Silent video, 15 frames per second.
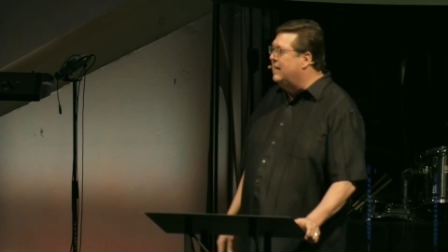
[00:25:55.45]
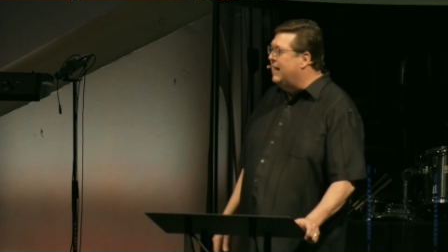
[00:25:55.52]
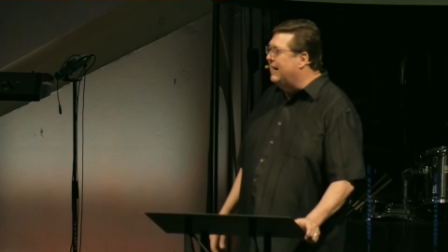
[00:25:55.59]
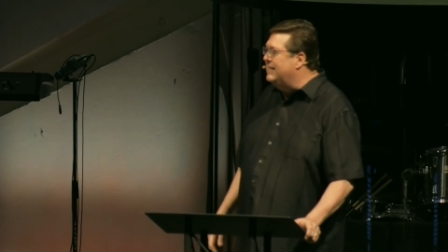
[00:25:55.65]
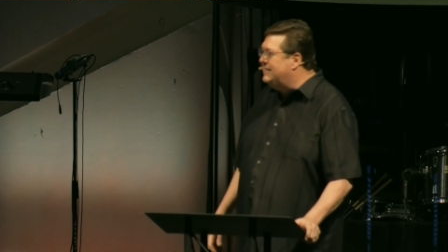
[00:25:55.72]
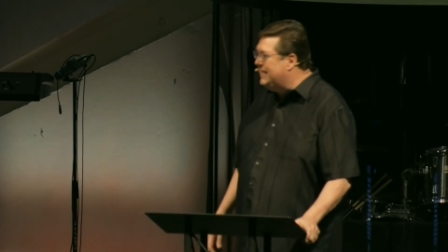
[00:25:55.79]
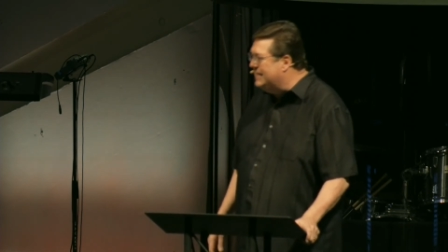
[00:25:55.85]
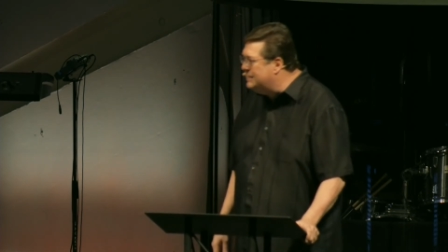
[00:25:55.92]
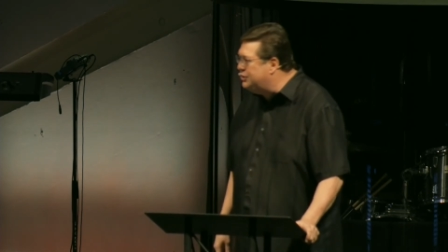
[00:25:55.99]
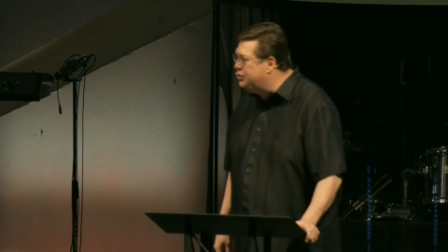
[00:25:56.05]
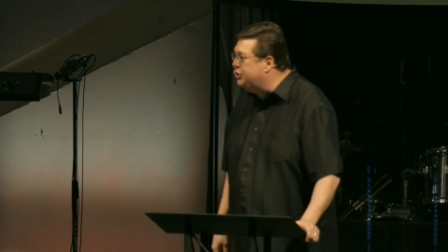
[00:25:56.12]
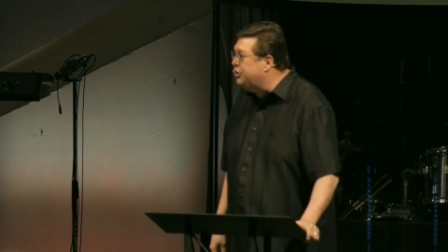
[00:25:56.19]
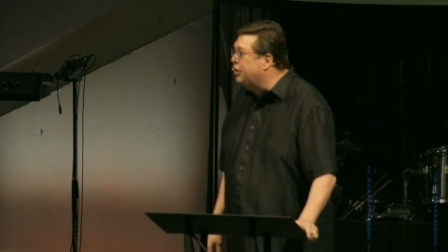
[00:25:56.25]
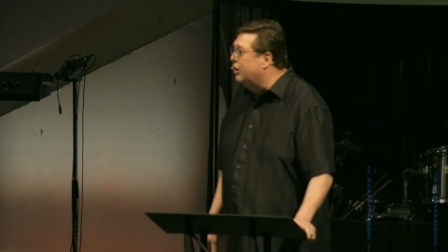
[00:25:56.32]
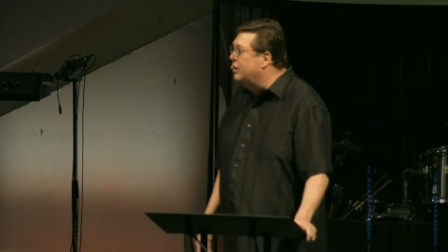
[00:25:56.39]
And it's His
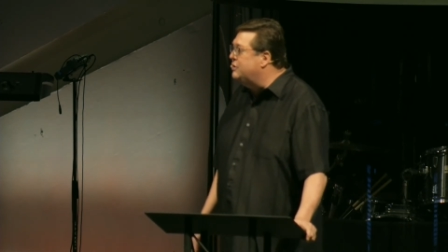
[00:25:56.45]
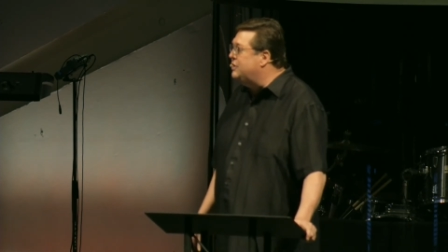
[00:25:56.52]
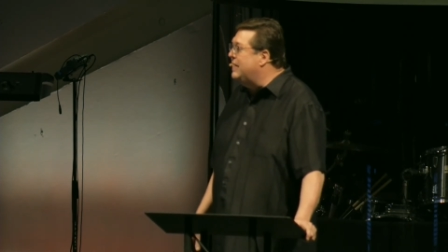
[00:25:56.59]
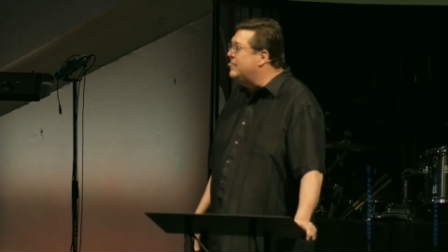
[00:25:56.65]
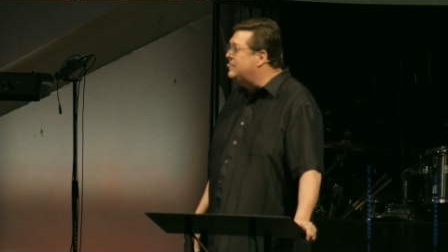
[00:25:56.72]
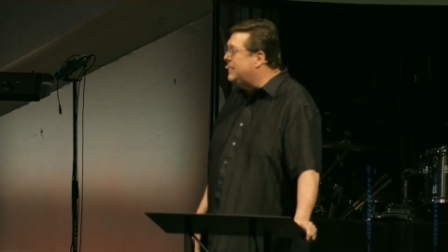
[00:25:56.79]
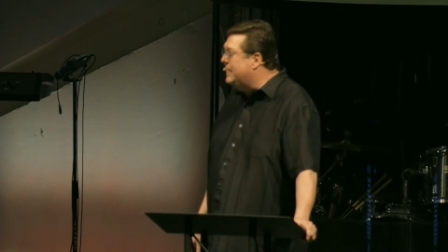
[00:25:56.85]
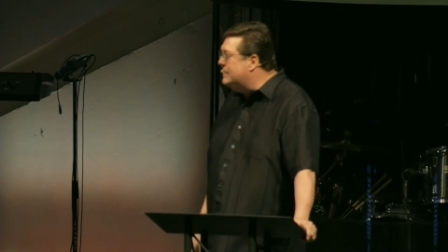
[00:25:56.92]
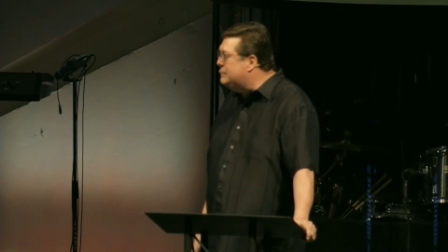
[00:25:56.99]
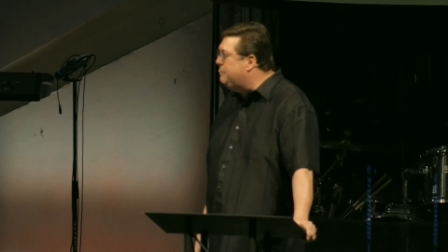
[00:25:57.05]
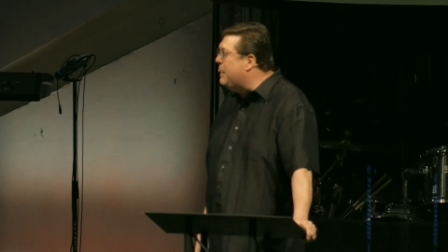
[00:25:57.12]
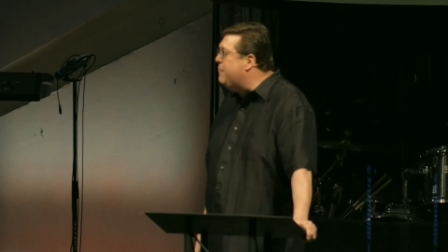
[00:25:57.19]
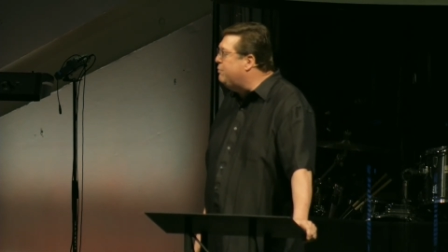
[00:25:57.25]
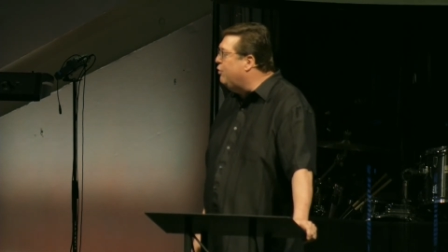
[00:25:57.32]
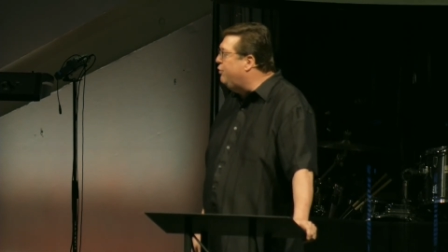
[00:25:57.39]
church and it's His
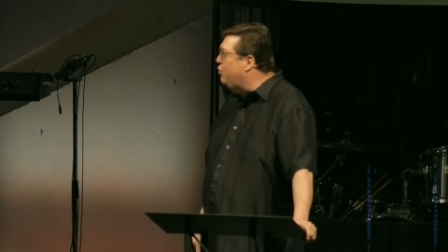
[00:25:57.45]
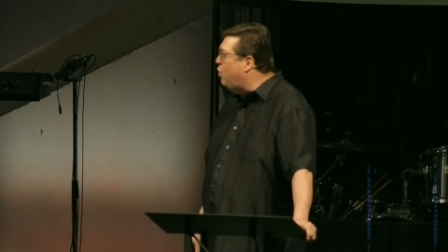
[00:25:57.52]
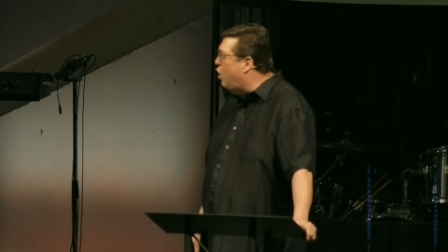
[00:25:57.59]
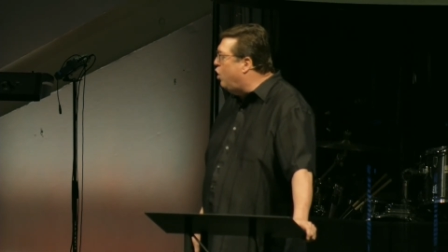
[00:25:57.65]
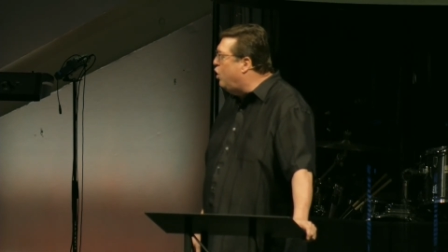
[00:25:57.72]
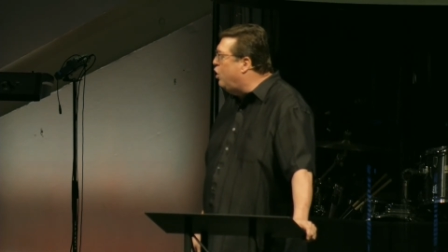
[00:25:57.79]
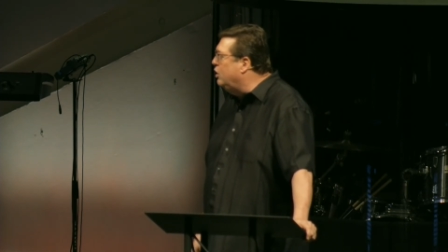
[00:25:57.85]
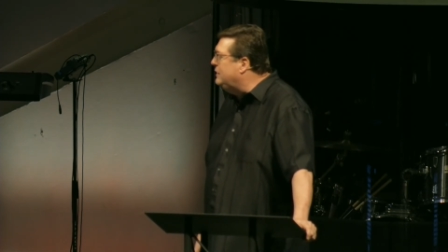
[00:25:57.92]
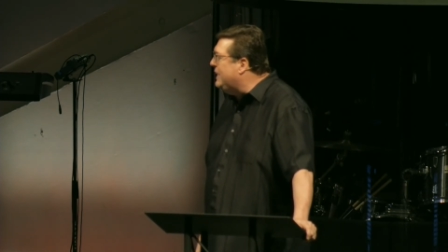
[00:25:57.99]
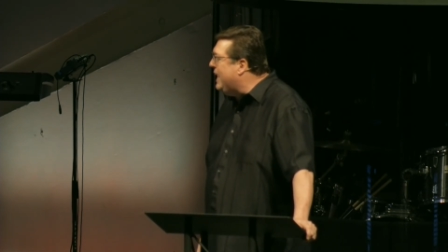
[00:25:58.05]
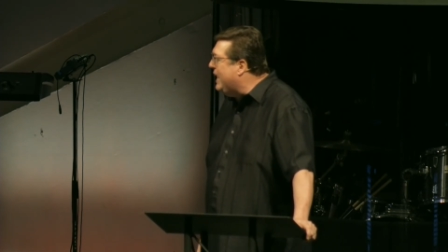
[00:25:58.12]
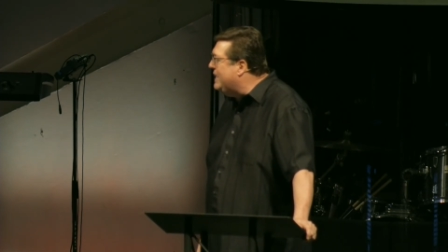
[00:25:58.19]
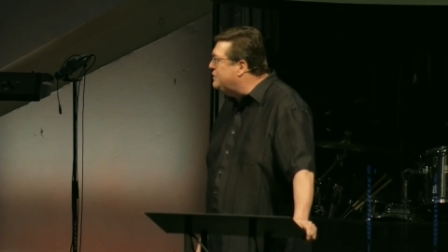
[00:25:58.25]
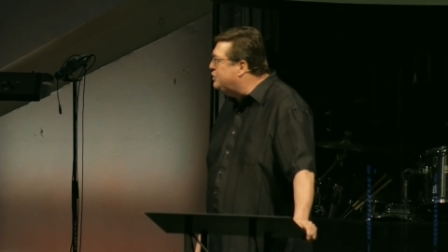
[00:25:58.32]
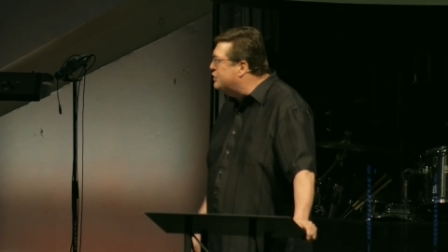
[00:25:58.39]
people through all the
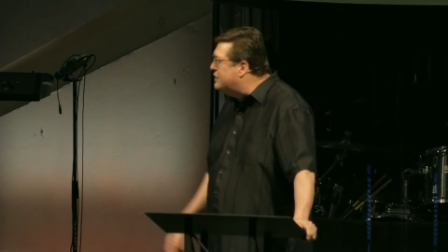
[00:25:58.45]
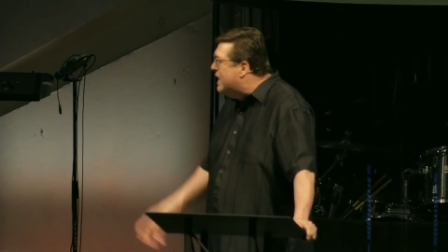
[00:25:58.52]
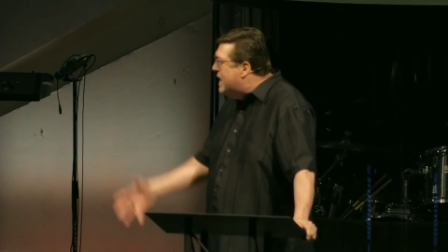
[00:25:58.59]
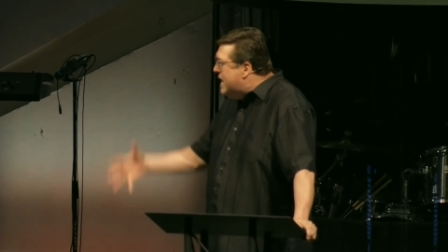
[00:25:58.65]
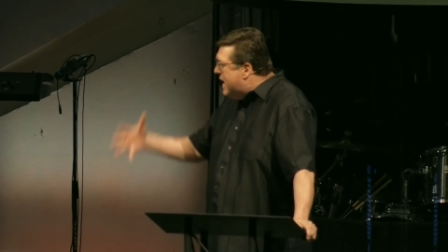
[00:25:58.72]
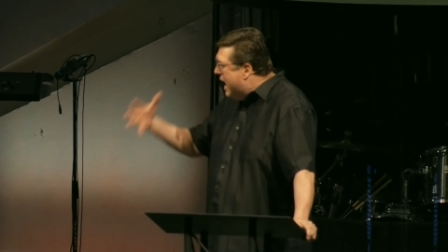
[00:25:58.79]
ages.